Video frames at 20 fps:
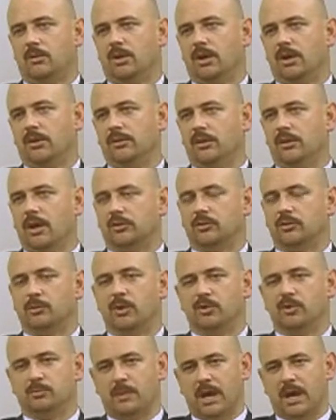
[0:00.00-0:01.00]
Well, not so
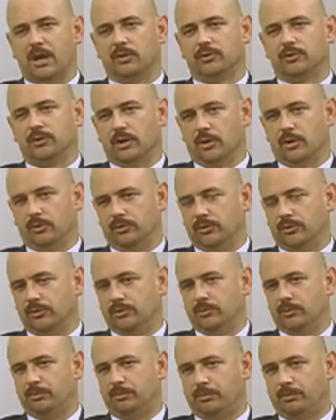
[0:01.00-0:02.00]
much milestones
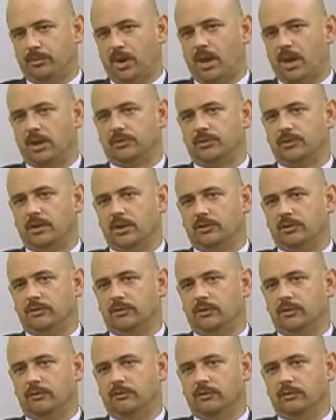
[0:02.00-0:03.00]
as a
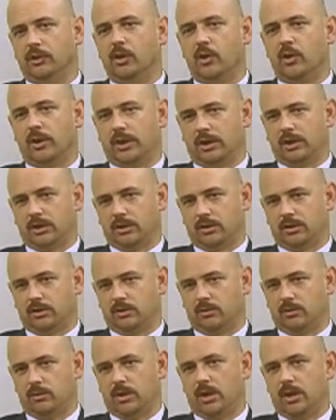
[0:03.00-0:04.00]
process of learning
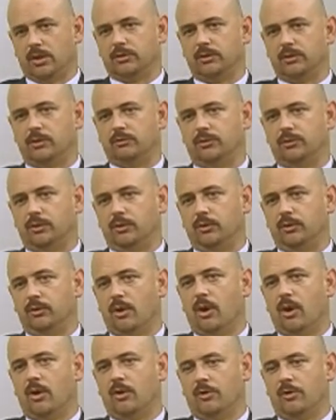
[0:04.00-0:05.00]
relative to
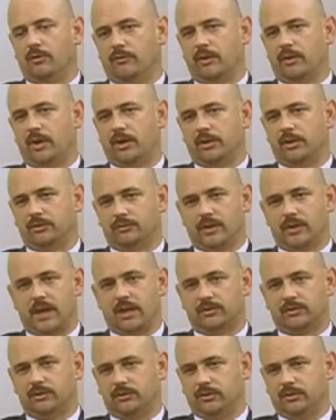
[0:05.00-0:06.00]
all the various
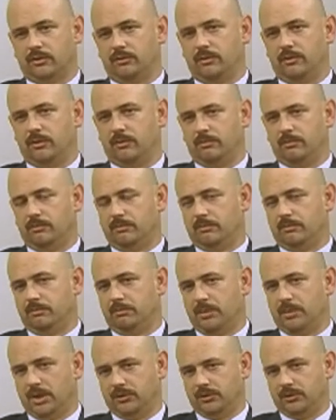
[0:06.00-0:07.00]
facets of the
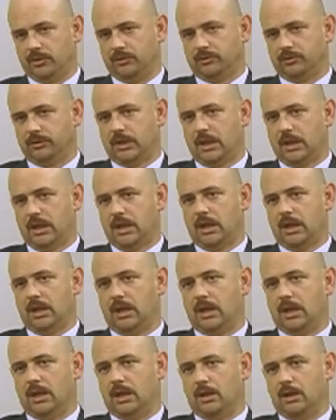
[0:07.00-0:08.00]
business,
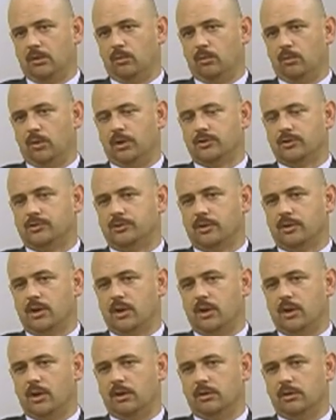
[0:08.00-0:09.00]
which
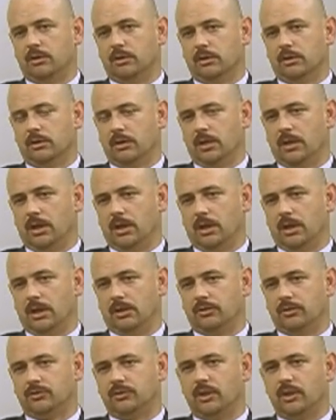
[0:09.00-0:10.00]
are
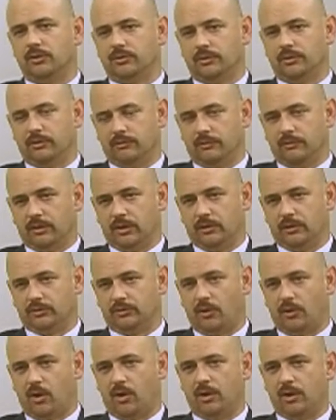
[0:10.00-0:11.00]
extensive as
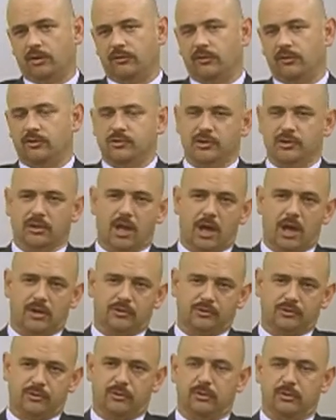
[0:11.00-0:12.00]
far as the
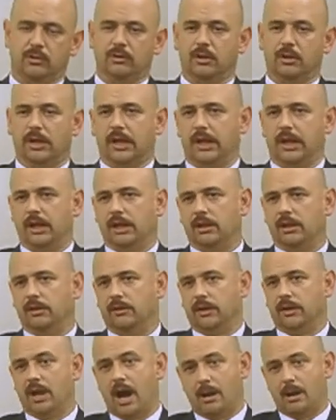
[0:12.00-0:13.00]
geological
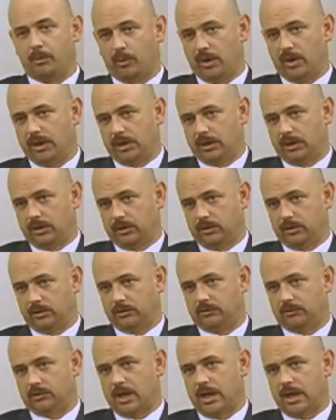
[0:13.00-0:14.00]
and the operating
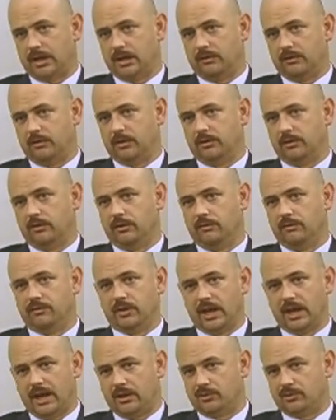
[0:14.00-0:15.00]
side of it, the
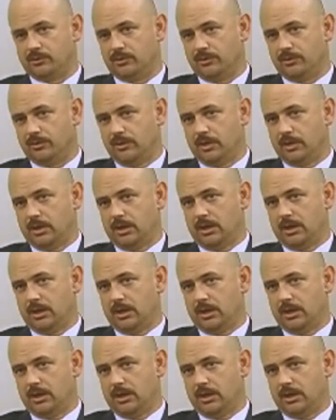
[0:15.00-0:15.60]
financial,